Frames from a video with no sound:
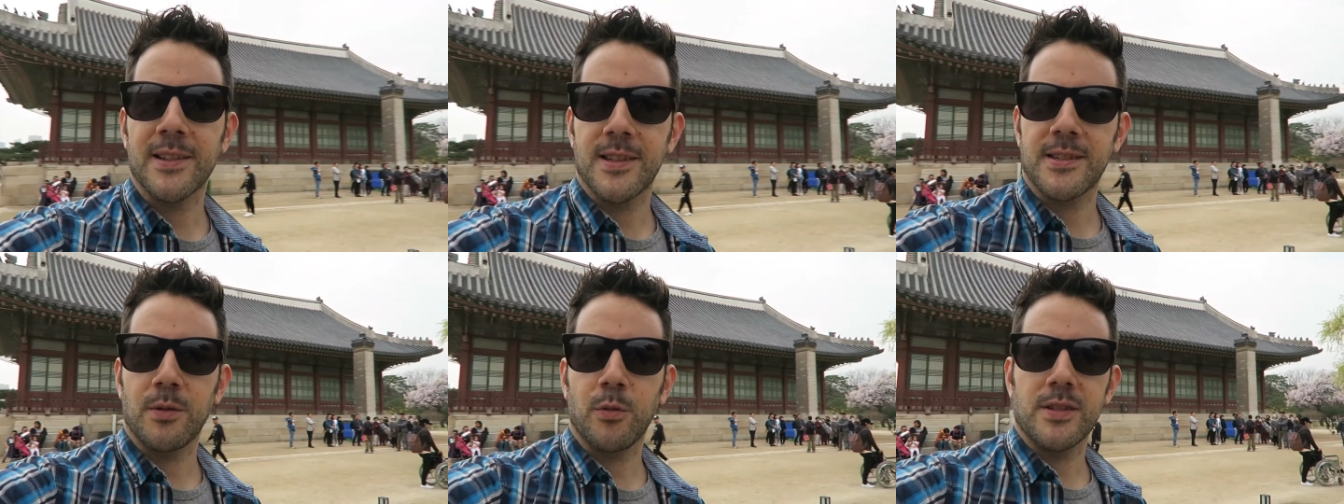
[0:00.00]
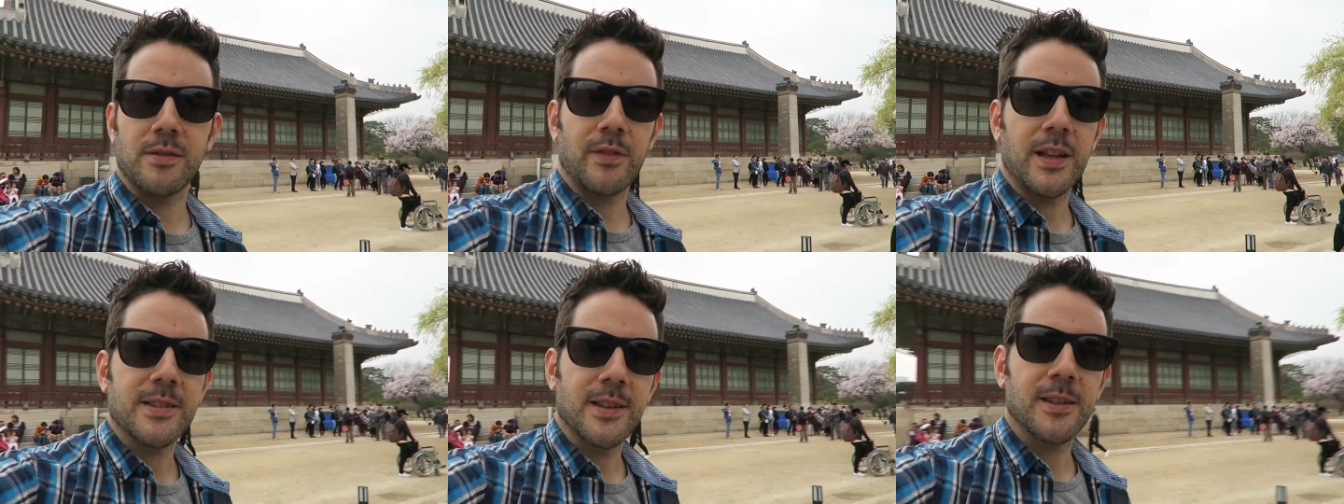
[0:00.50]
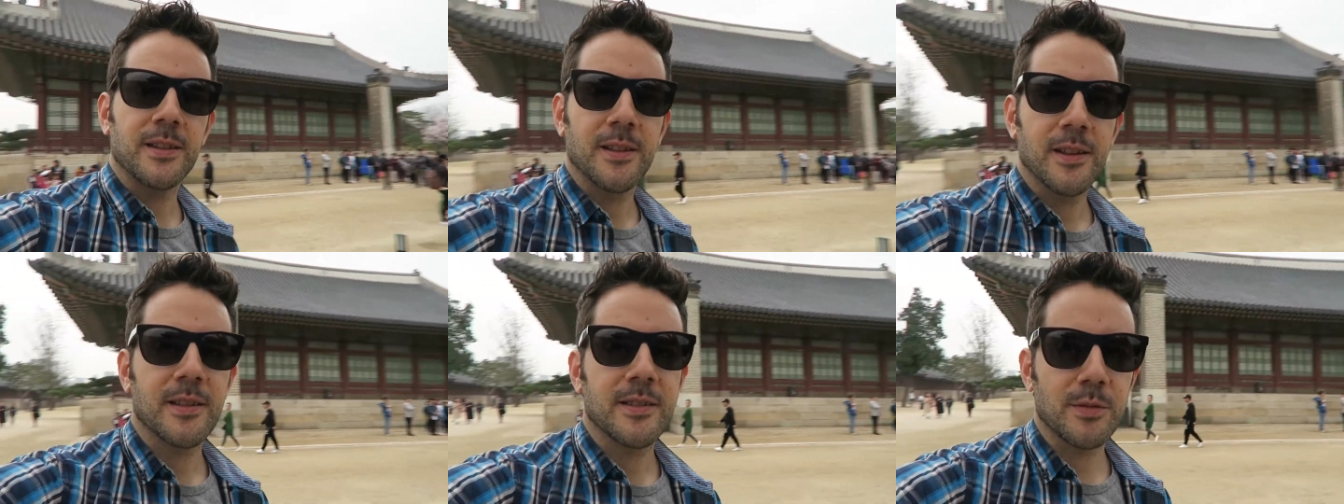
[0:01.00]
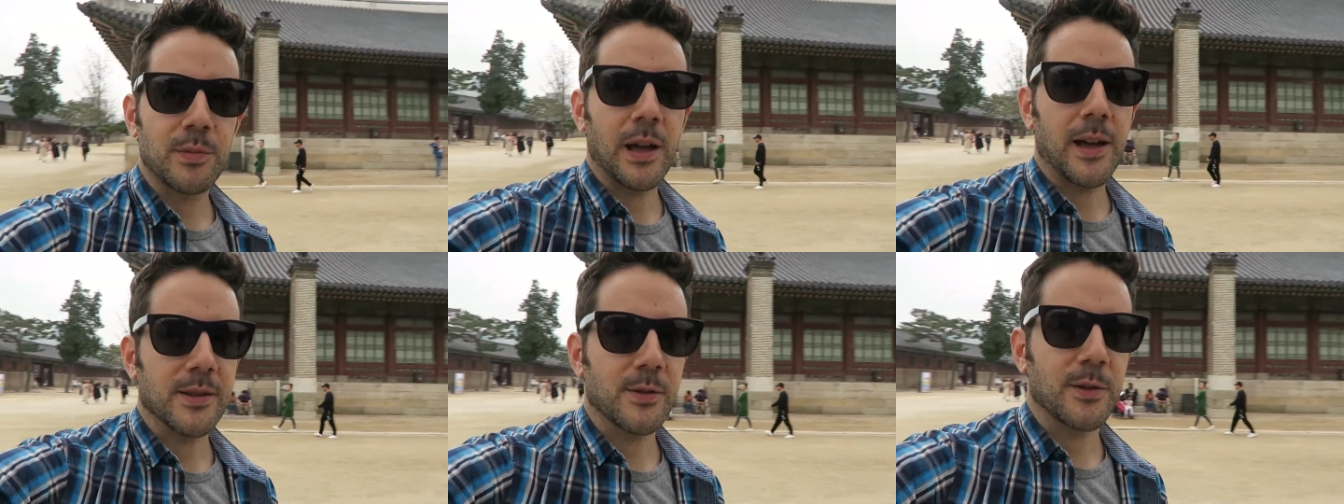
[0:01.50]
system was invented, to be
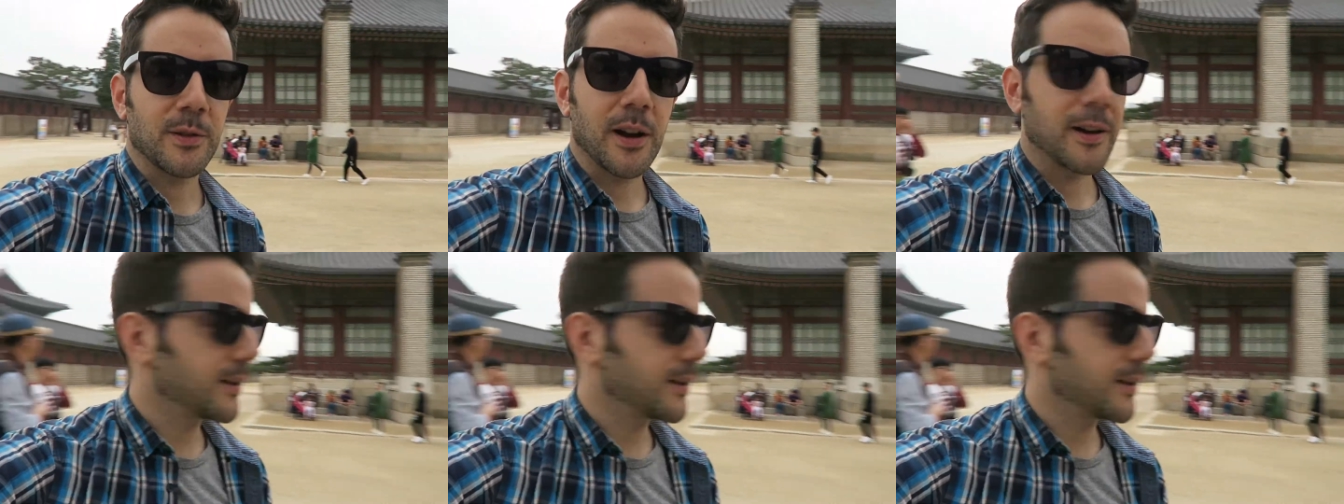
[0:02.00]
honest with you.